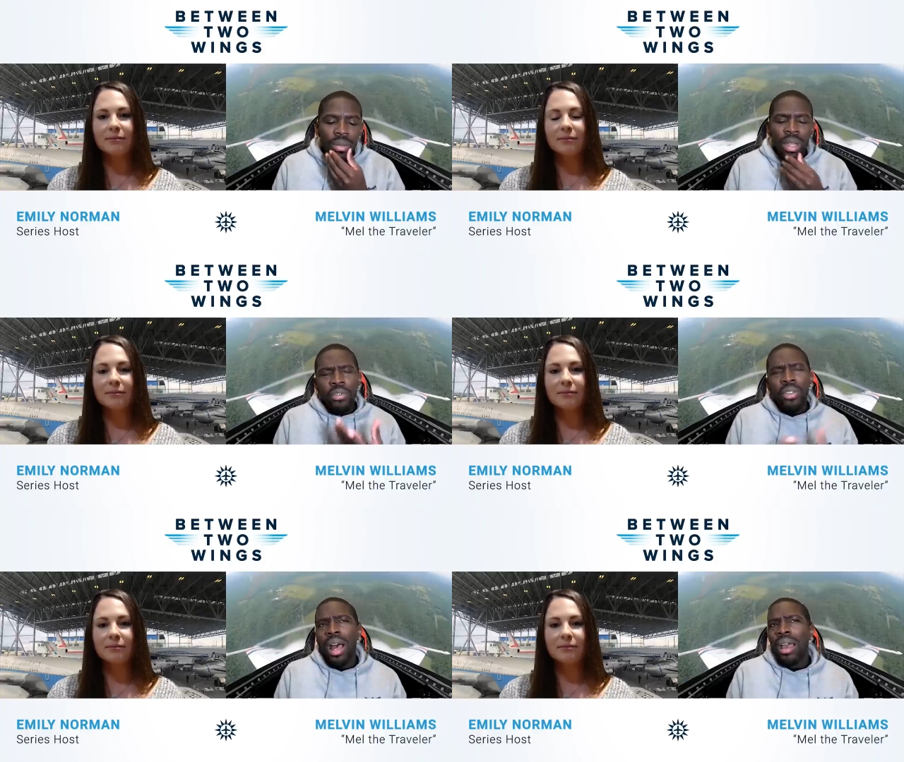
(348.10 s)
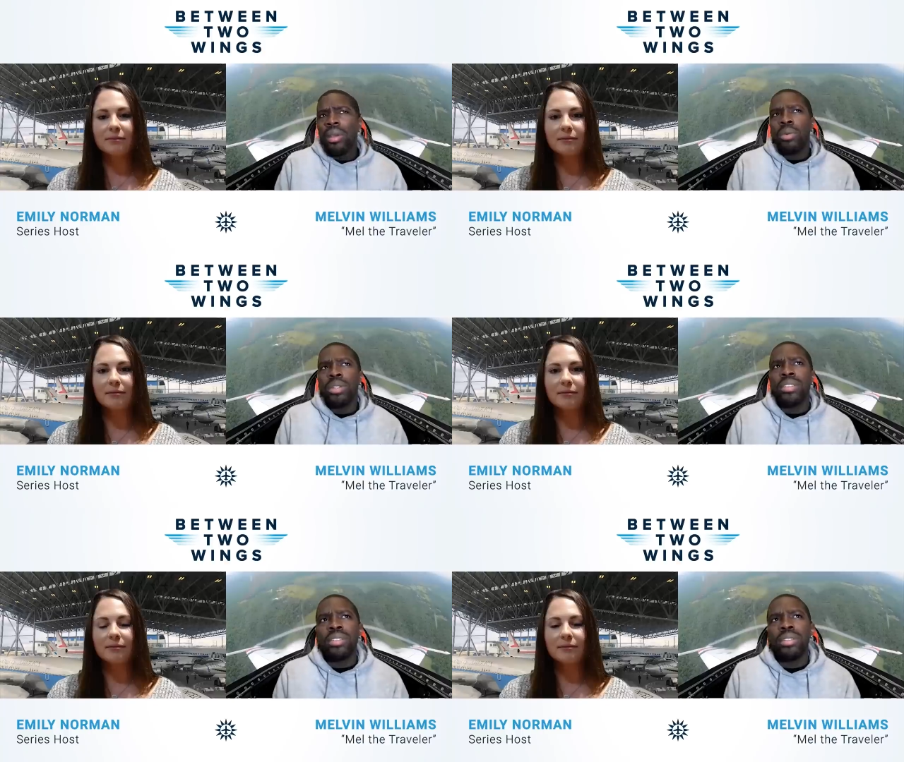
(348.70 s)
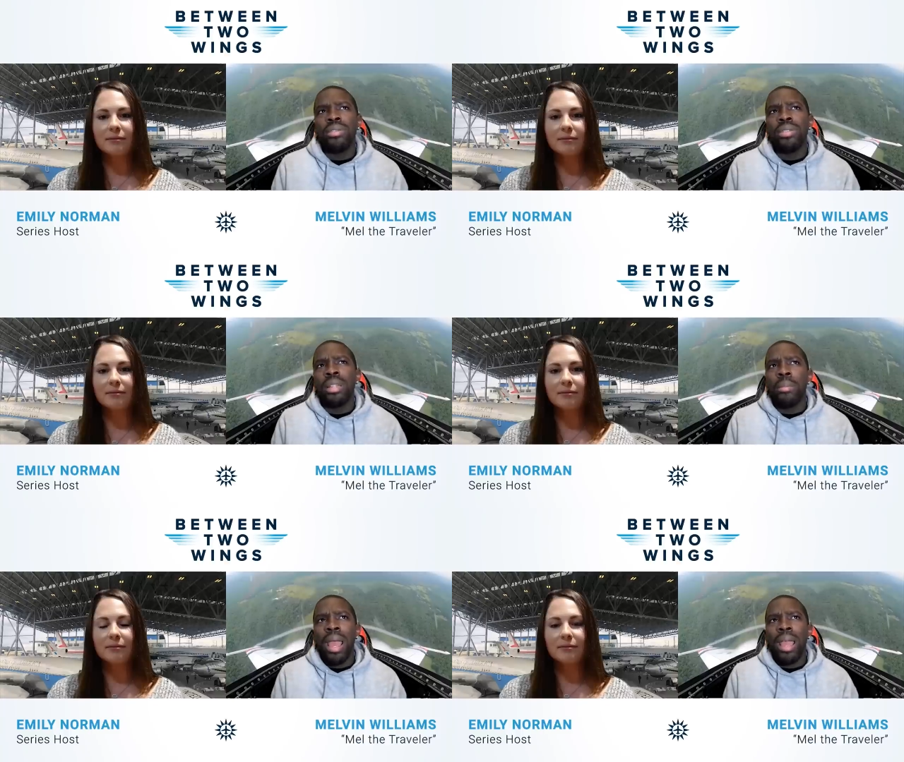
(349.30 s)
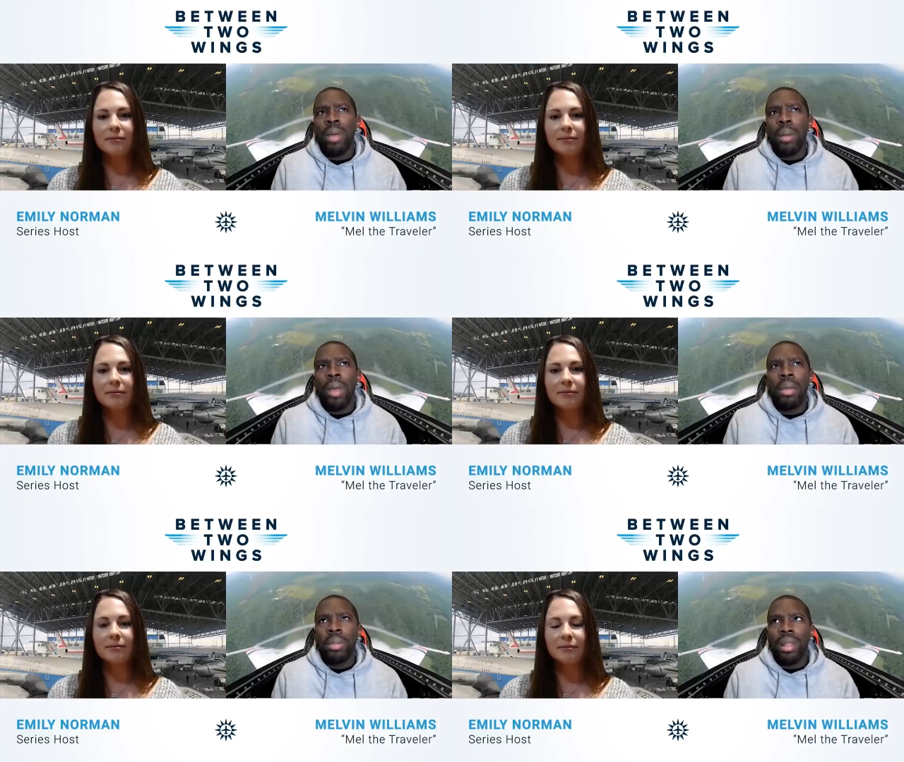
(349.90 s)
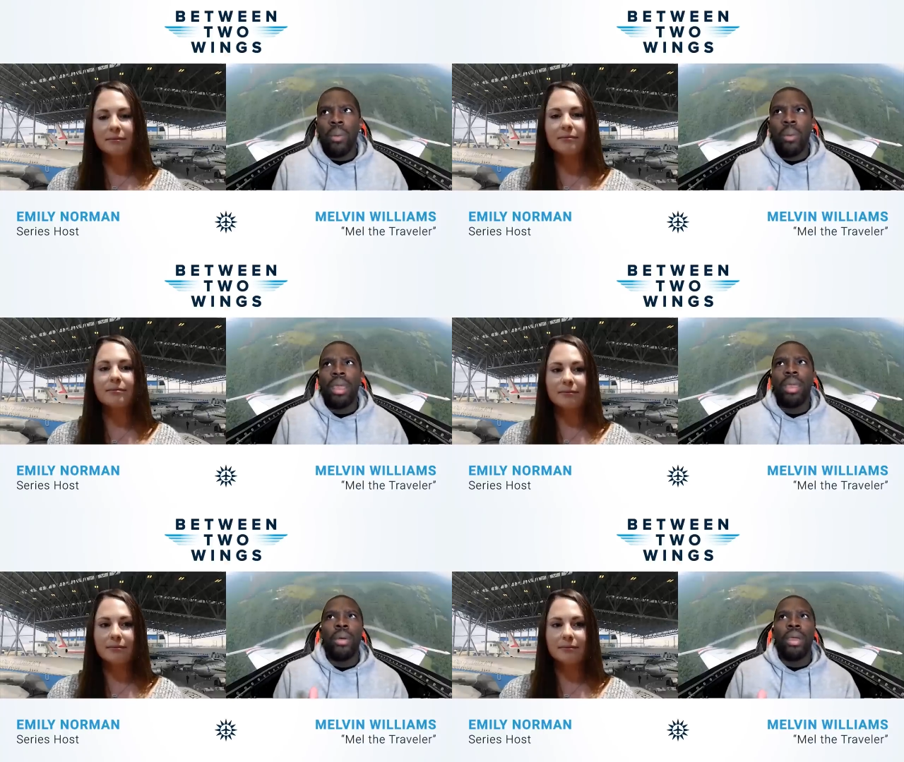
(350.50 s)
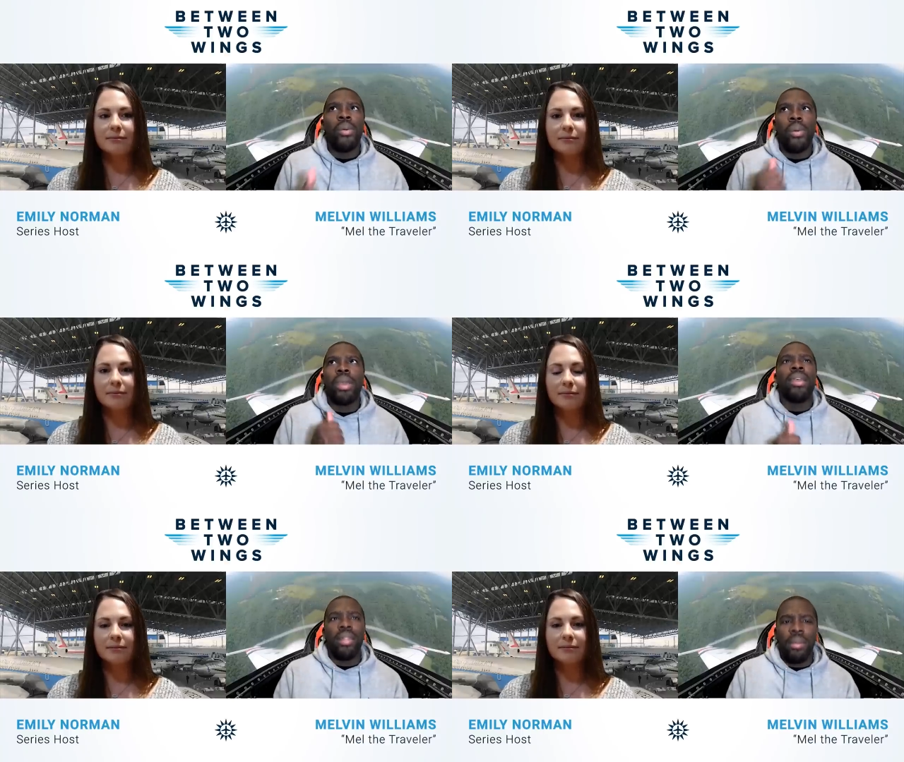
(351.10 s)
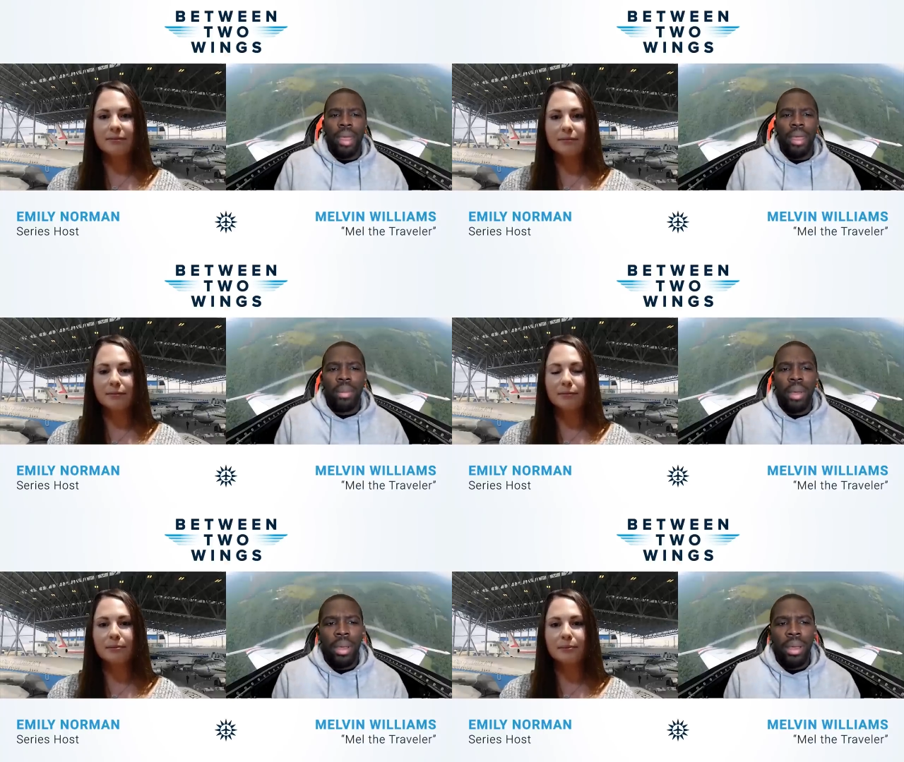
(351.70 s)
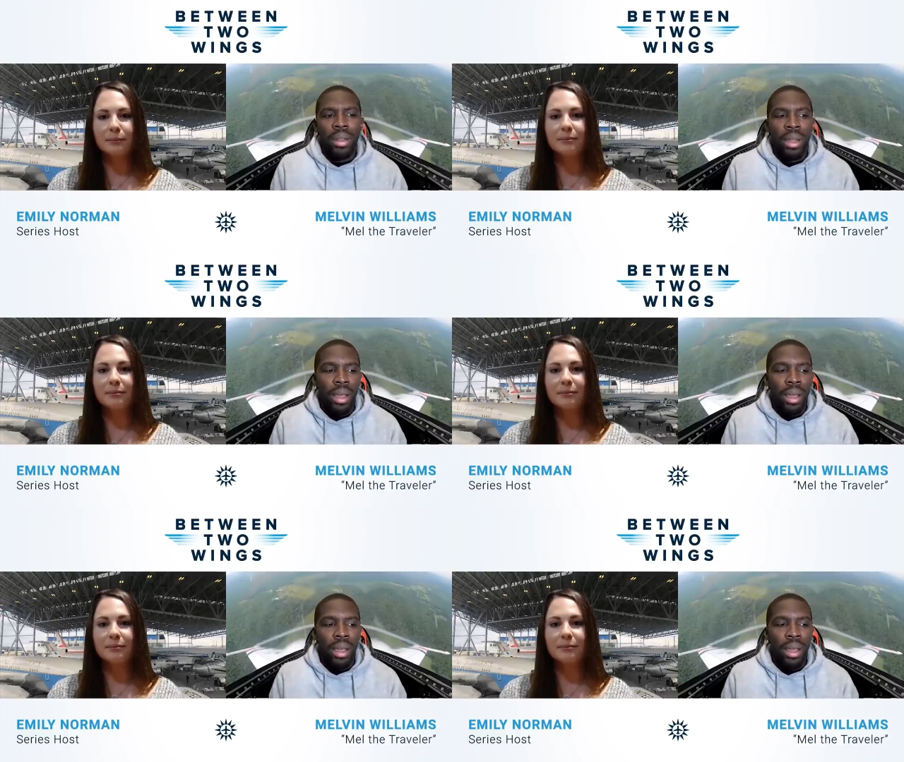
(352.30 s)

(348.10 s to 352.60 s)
Speaker 1: flying was still in the back of my mind, but like way, way, mm-hmm. way in the back of my mind.